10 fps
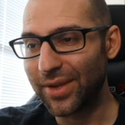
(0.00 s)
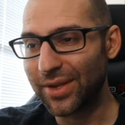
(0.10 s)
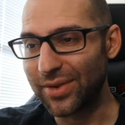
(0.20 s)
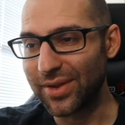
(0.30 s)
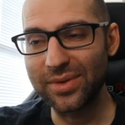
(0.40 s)

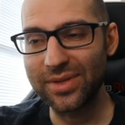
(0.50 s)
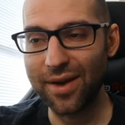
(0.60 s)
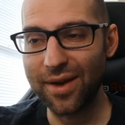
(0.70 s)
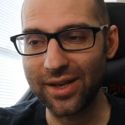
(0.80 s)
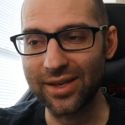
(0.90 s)
So this was
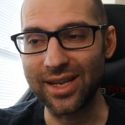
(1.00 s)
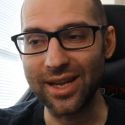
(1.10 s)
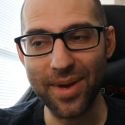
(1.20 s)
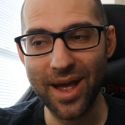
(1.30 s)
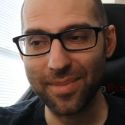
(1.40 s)
definitely a
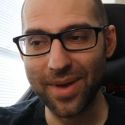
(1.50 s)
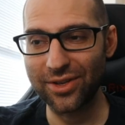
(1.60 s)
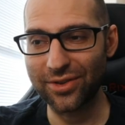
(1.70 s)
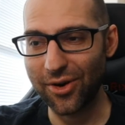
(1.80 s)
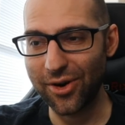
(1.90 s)
cinematic
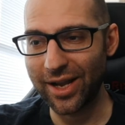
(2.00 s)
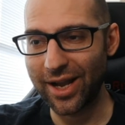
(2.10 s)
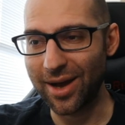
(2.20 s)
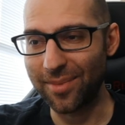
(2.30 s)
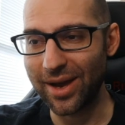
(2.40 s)
match at the Hardy
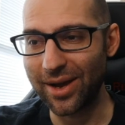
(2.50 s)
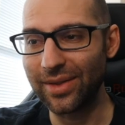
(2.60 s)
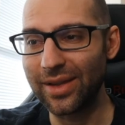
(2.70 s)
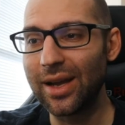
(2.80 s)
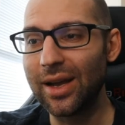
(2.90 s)
compound.
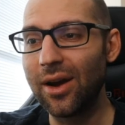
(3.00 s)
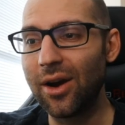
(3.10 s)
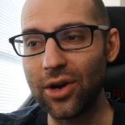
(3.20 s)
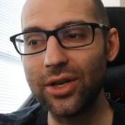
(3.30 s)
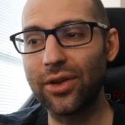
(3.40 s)

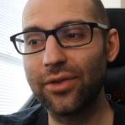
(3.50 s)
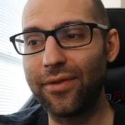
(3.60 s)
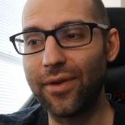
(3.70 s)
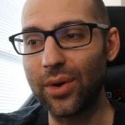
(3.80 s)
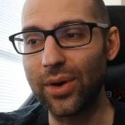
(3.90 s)
Hardy's on the
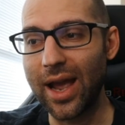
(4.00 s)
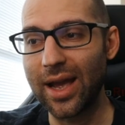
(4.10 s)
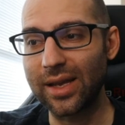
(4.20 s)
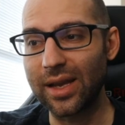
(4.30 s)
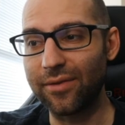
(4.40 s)
phone
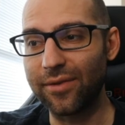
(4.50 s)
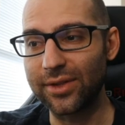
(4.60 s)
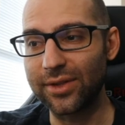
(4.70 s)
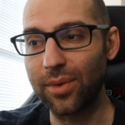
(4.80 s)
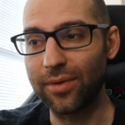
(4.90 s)
asking for
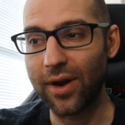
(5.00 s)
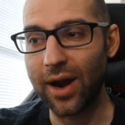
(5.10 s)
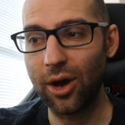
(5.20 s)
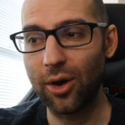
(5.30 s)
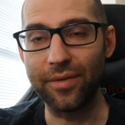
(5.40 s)
someone for
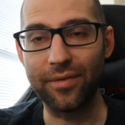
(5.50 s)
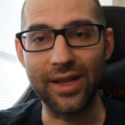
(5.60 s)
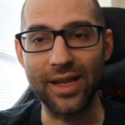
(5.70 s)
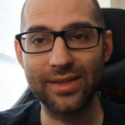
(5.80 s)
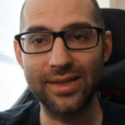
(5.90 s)
help if he
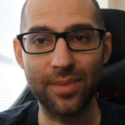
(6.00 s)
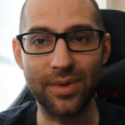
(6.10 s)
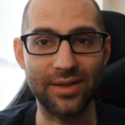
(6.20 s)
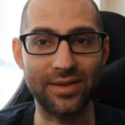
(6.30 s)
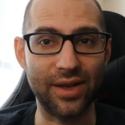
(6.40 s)
needs them. He
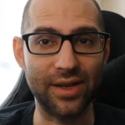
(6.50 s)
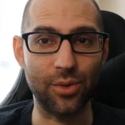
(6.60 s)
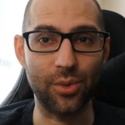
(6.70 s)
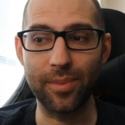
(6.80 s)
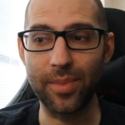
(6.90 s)
doesn't think he's
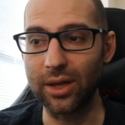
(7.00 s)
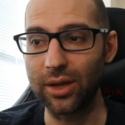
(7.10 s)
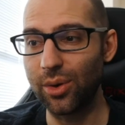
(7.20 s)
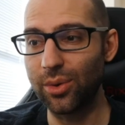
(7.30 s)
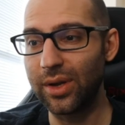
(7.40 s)
going to be
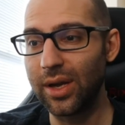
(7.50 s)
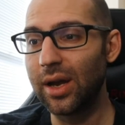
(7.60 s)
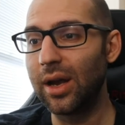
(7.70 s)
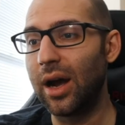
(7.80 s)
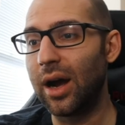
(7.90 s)
alone.
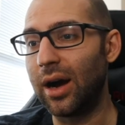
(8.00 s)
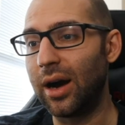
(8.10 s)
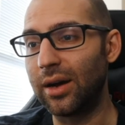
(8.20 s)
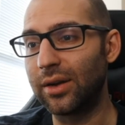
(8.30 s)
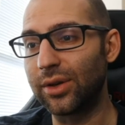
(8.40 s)

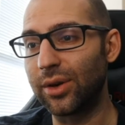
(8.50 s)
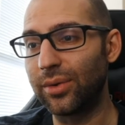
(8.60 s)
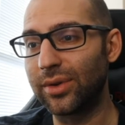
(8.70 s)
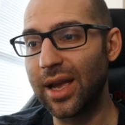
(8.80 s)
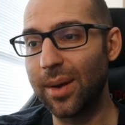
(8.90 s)
So
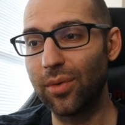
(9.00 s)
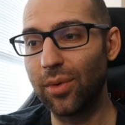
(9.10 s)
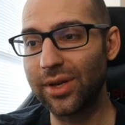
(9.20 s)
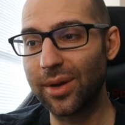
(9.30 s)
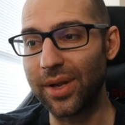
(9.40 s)
Sammy
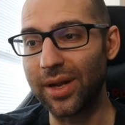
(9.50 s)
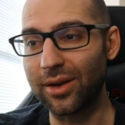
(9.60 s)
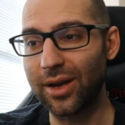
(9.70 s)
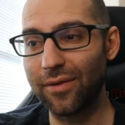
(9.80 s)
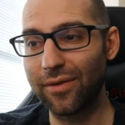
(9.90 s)
rolls up in a
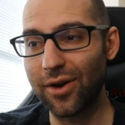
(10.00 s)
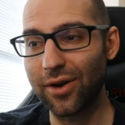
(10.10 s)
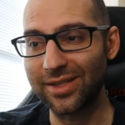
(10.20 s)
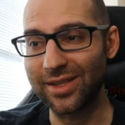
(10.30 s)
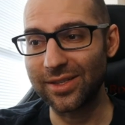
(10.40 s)
golf cart
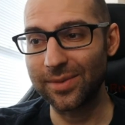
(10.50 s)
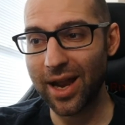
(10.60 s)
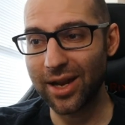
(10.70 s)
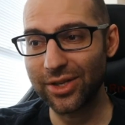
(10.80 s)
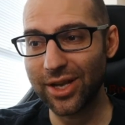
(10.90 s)
that says
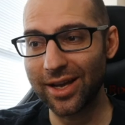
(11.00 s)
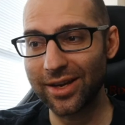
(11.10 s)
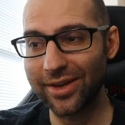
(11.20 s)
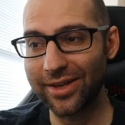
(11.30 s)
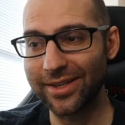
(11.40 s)
Spanish God
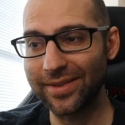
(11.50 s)
on it.